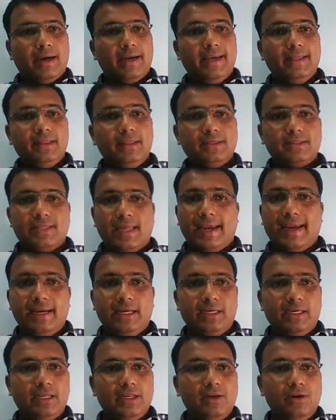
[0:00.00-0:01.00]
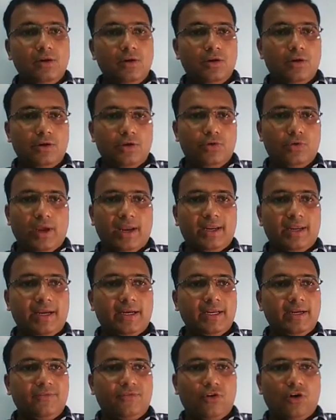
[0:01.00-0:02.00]
Again, the Snagit tool you can
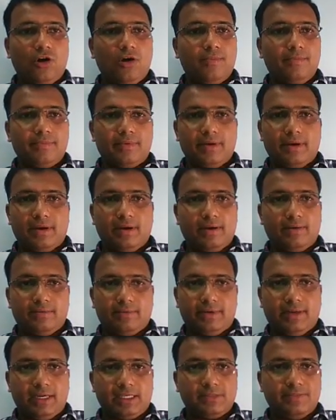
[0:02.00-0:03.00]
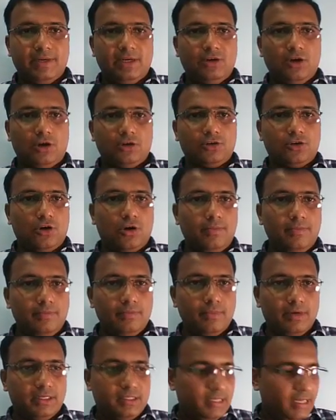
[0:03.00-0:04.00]
get it from textmeet.com
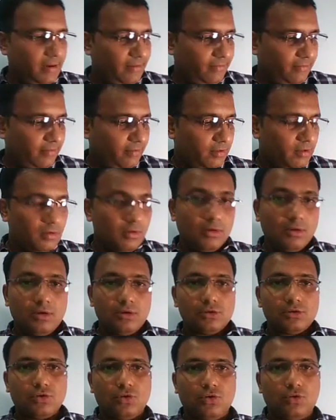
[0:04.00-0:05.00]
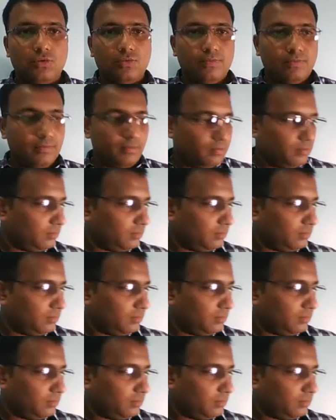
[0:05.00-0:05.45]
itself. So